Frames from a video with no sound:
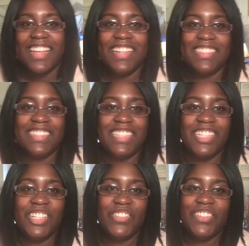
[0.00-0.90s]
And he's like,
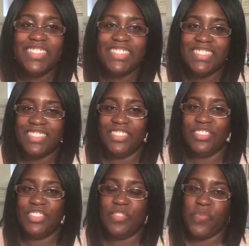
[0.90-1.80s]
you really should
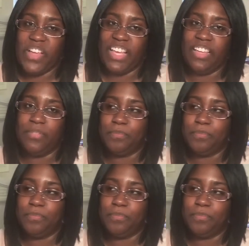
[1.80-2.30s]
lose some weight.